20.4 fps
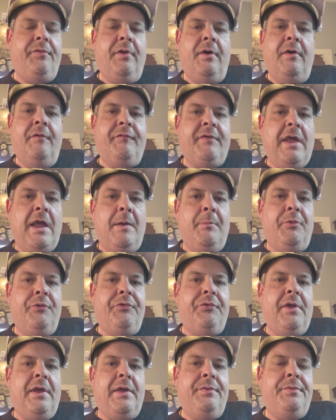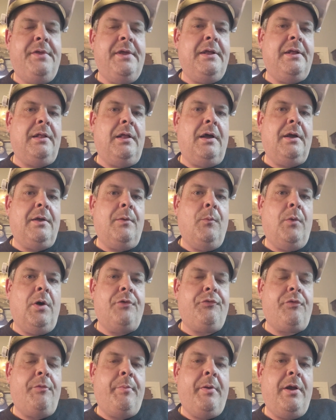of Campbell's Antique Clock and
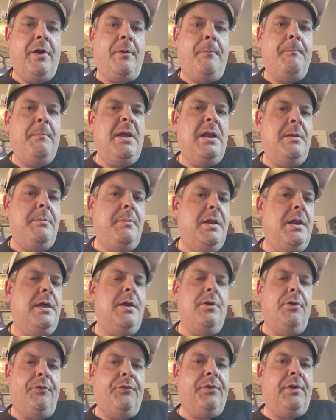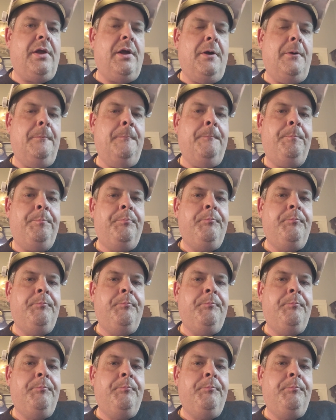Watch Repair many years ago.